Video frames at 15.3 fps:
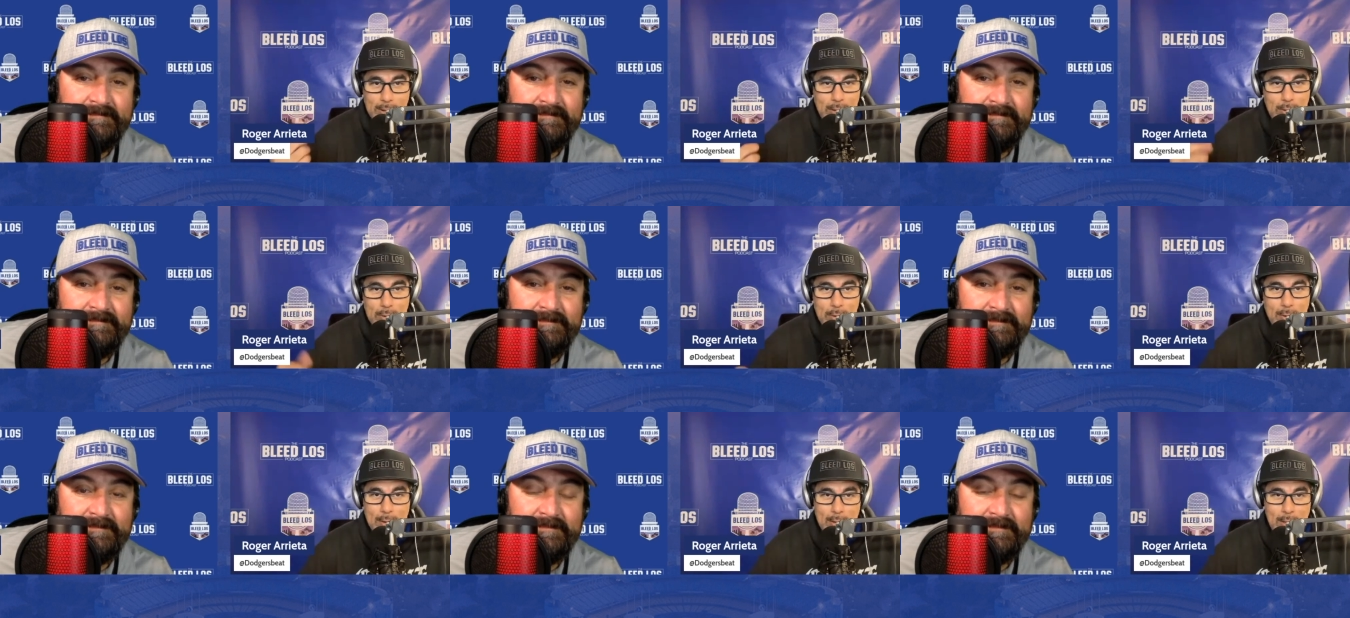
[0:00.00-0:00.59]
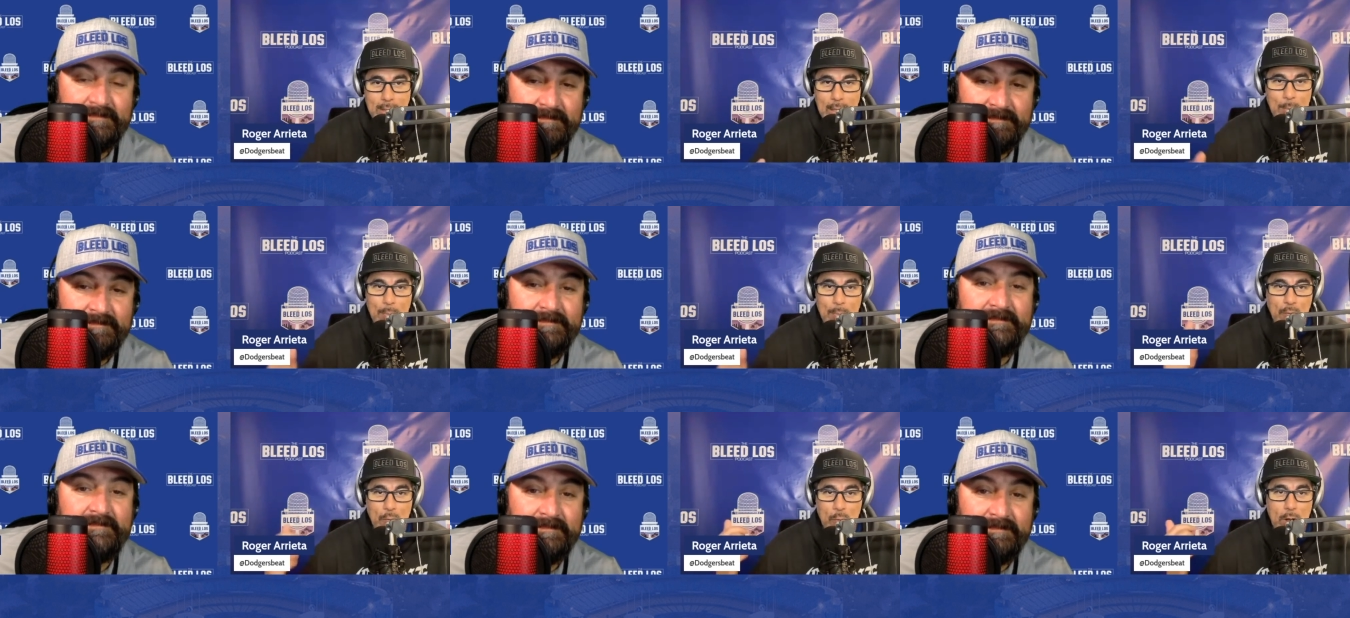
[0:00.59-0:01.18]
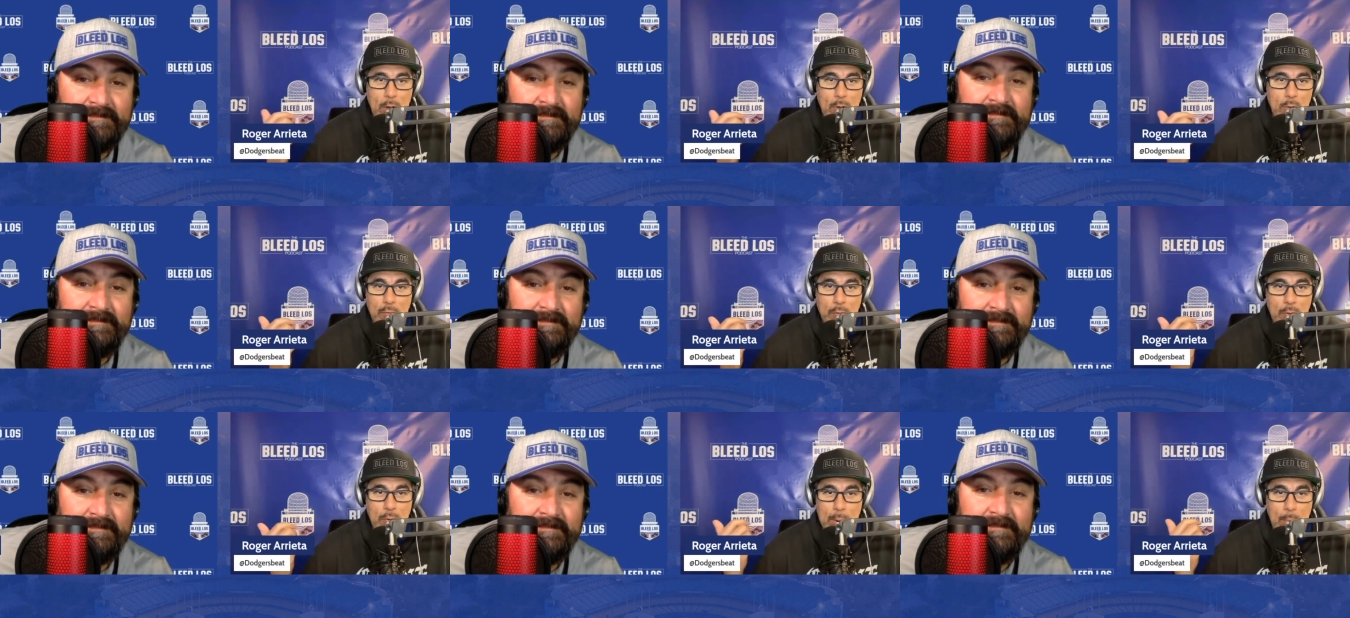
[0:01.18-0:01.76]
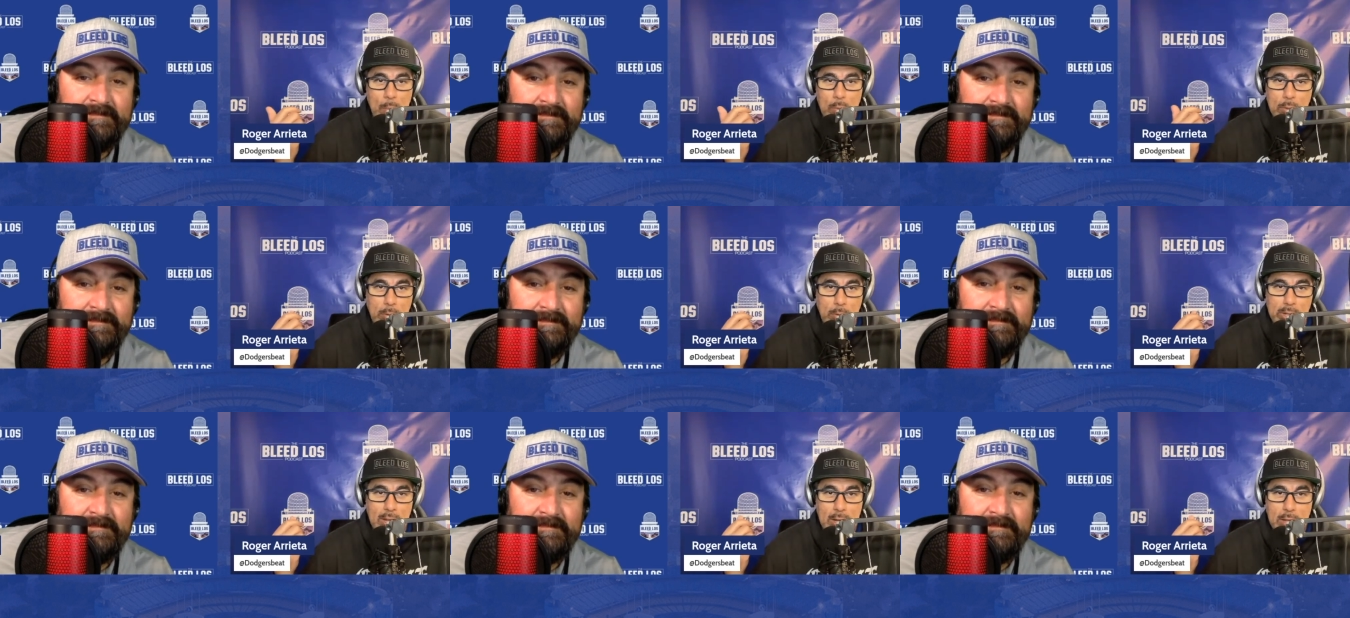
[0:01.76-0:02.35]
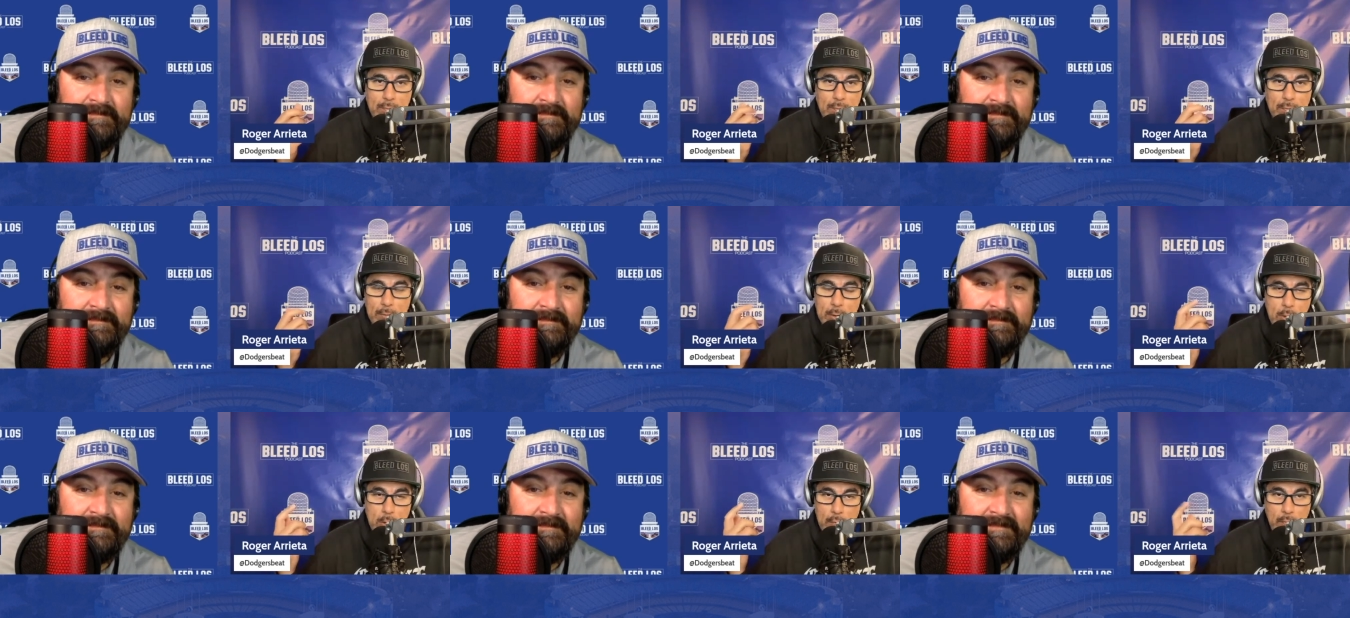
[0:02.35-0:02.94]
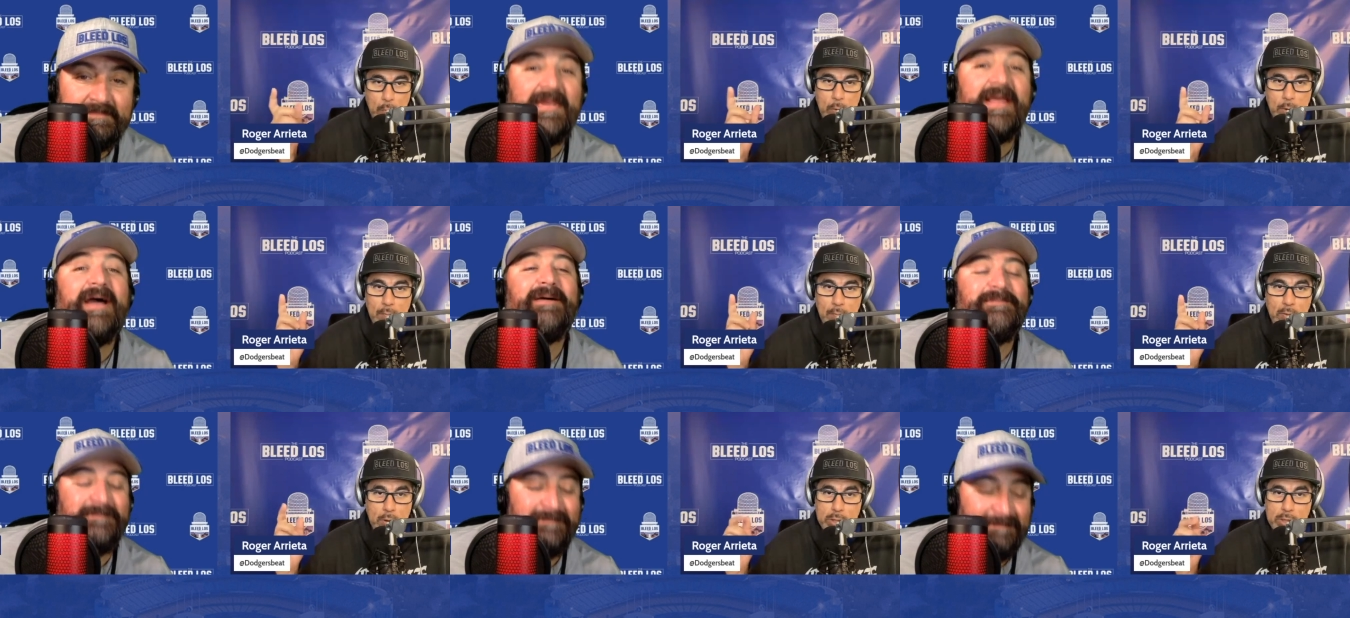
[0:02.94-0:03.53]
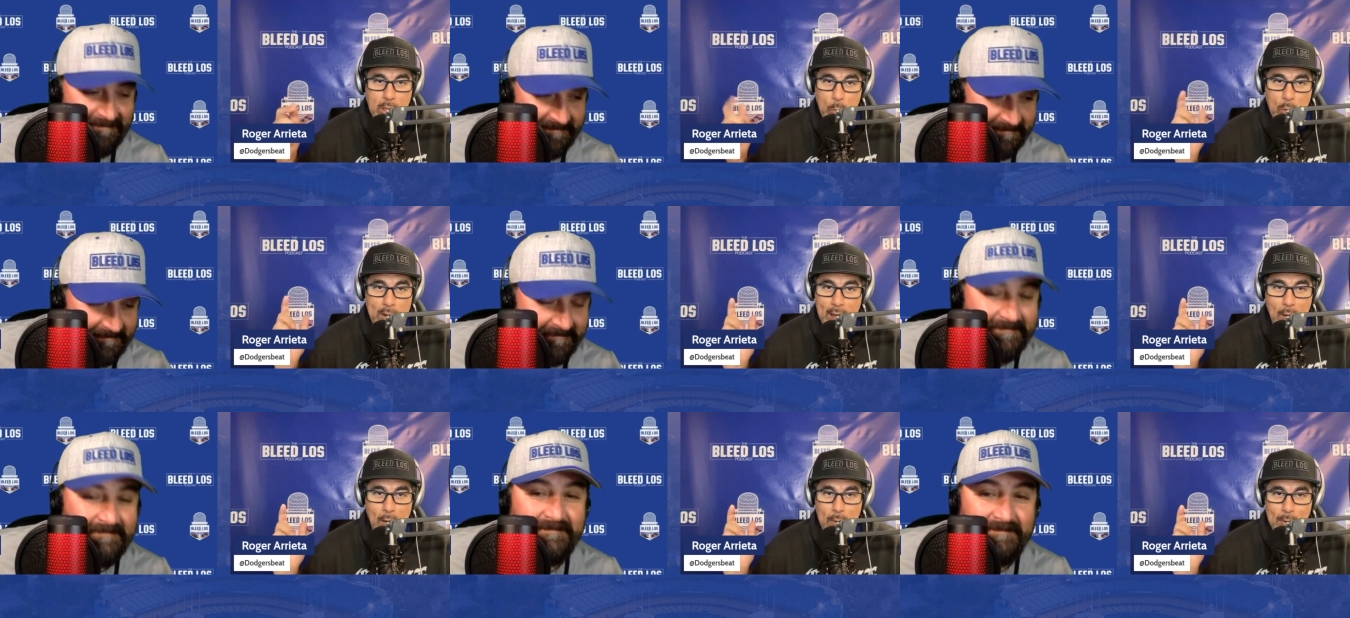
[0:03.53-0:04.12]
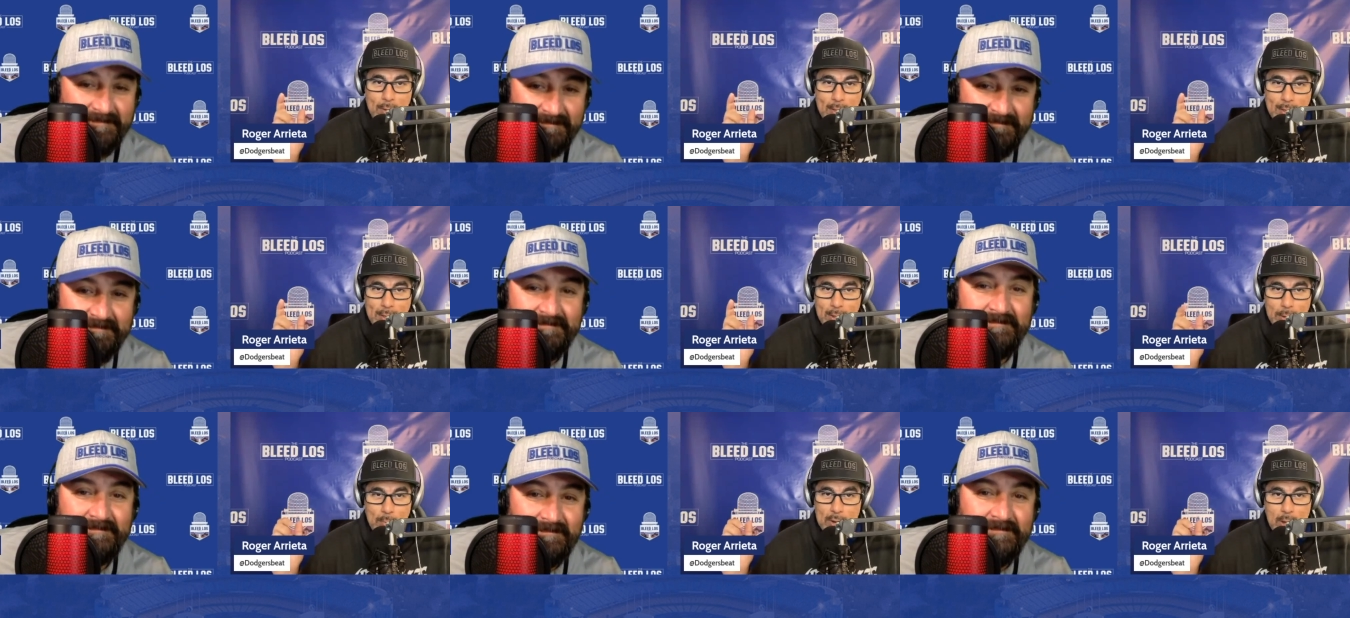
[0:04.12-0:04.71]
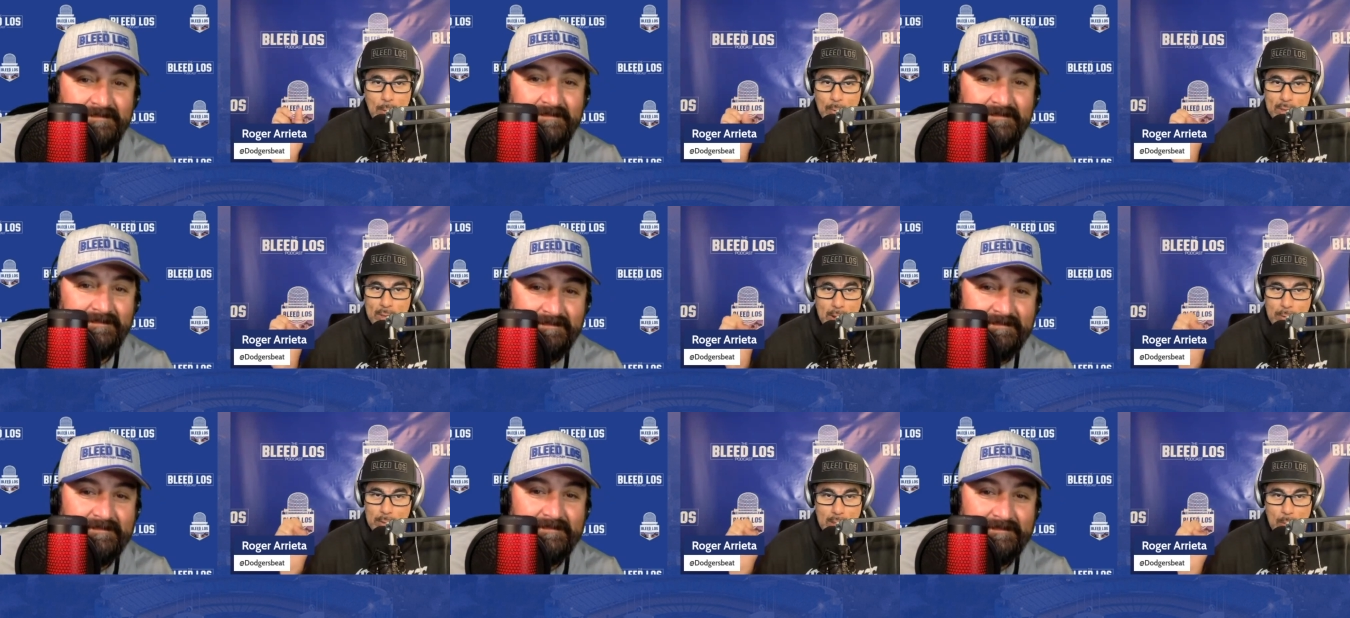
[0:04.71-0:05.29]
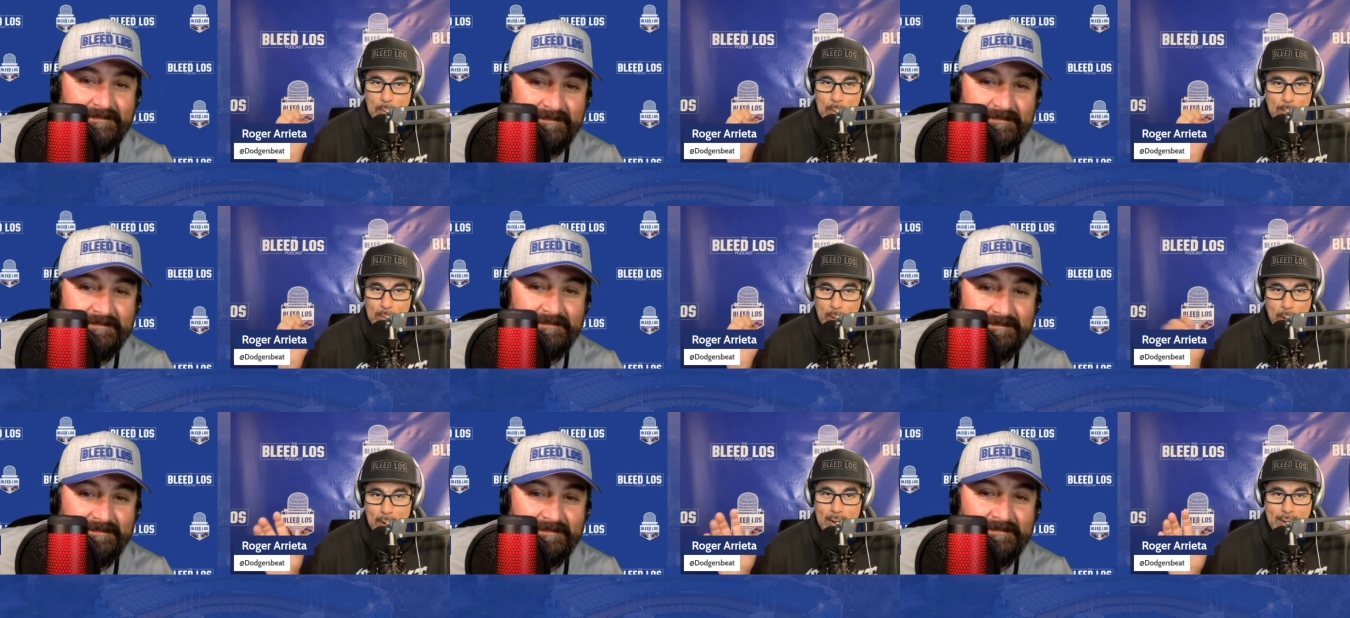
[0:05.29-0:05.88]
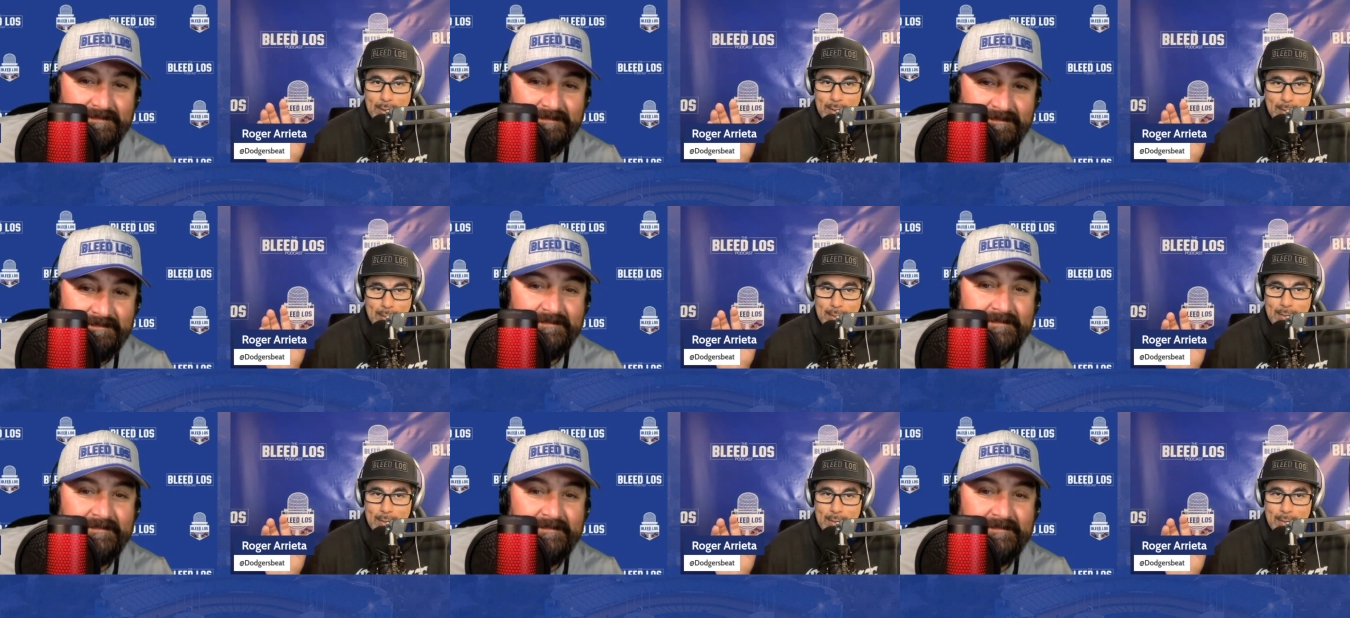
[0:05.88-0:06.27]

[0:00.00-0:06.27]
Speaker 1: turn. On. I mean before I don't know if you remember when those lights, if yeah. whatever is they went out. There's been a couple times that they went dark.